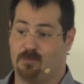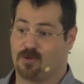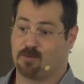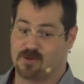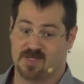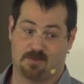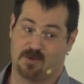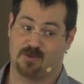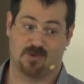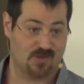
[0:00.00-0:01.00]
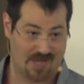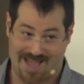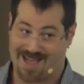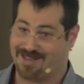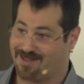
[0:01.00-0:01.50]
Multiple CPUs
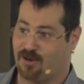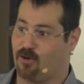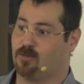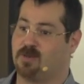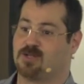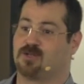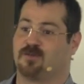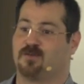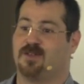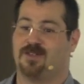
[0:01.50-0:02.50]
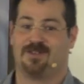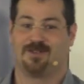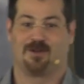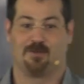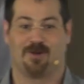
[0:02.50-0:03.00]
add a whole bunch of
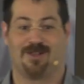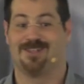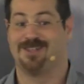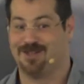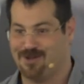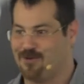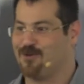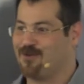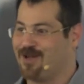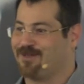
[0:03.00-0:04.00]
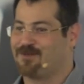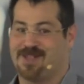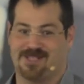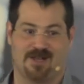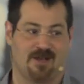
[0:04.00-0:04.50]
completely new and
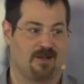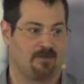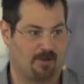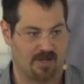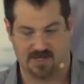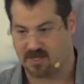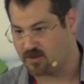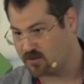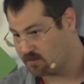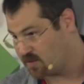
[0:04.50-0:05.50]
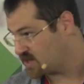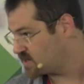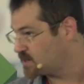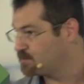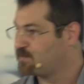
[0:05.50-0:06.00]
fascinating complexity to the
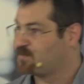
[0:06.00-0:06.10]
mix.